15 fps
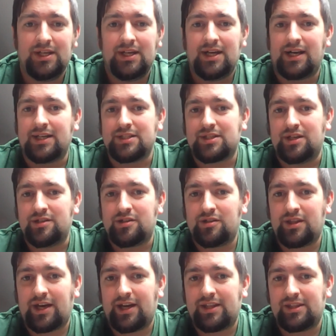And he's going to do
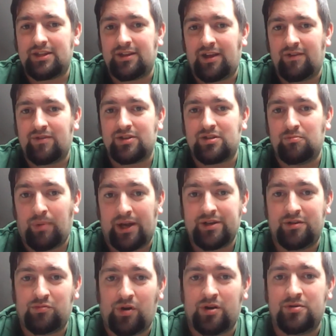that to give it to Mandy
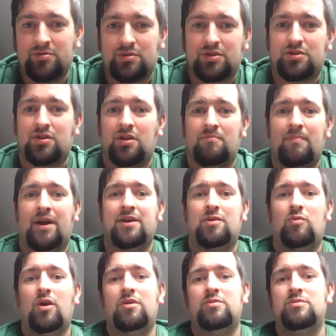Rose, so that Mandy
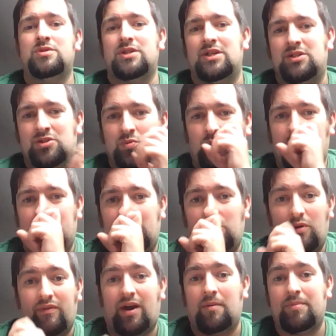Rose is your winner
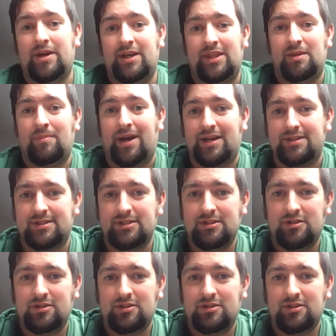without being in the match,